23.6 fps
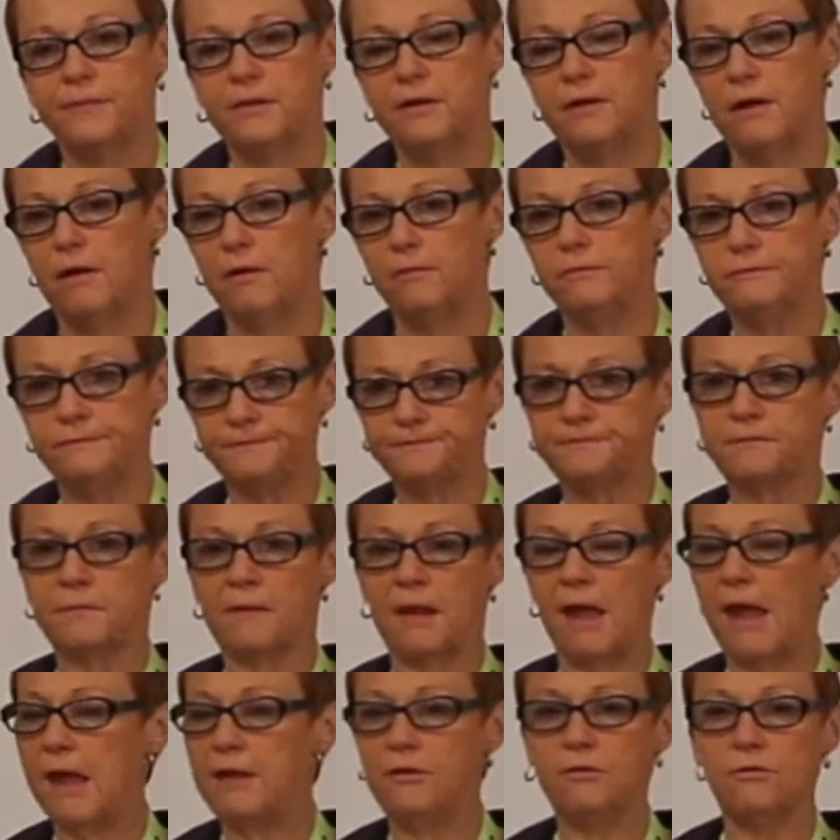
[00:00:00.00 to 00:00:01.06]
you know,
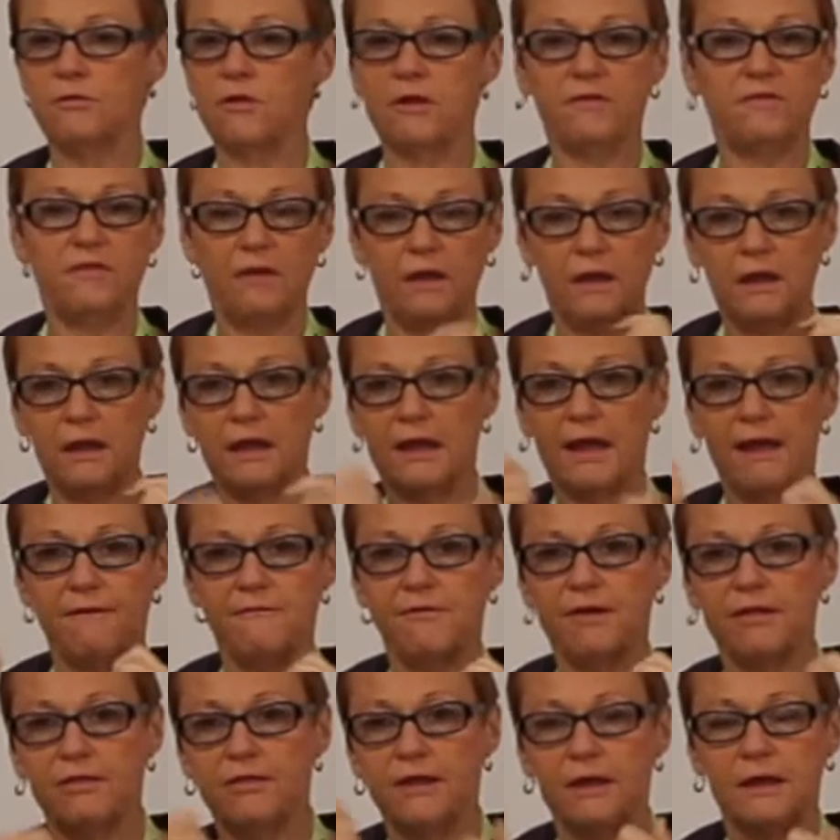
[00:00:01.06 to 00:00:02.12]
and you're just eating
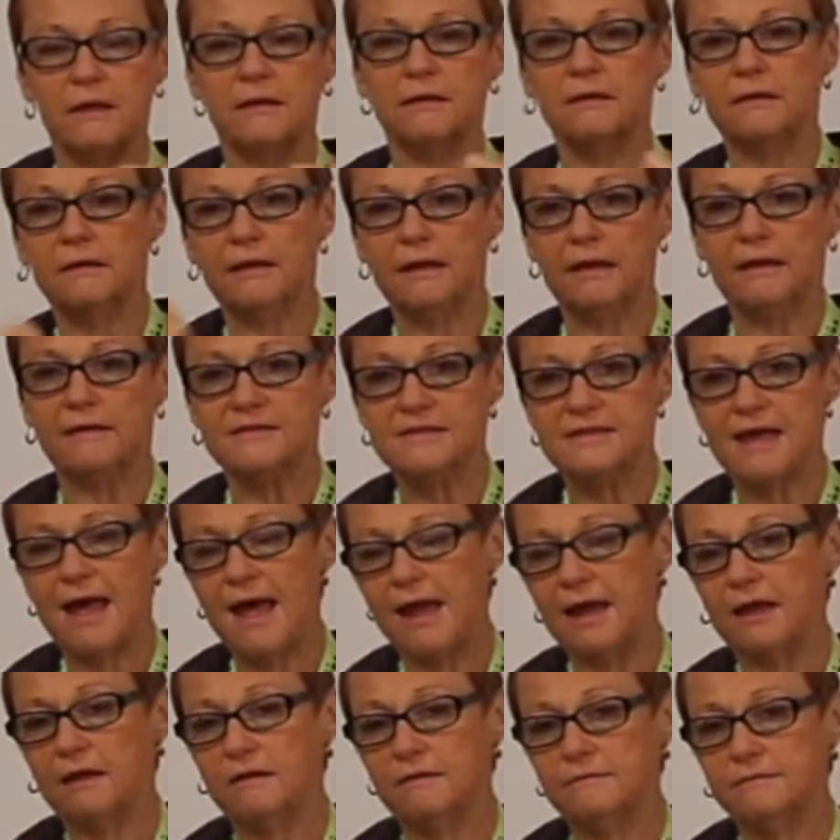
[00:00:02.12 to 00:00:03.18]
everything in
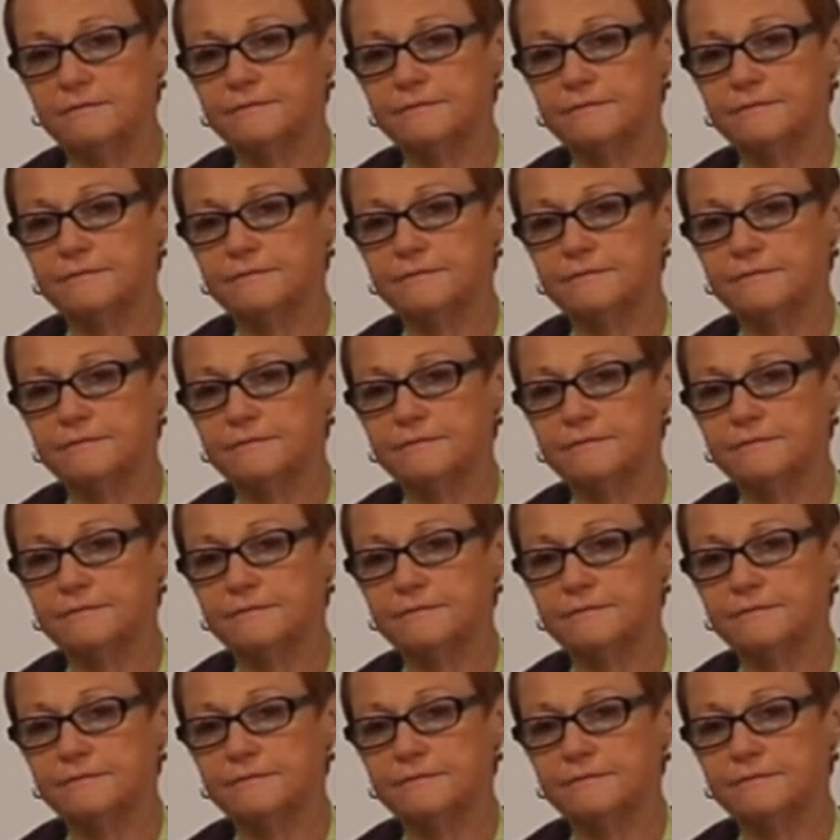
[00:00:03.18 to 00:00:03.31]
sight.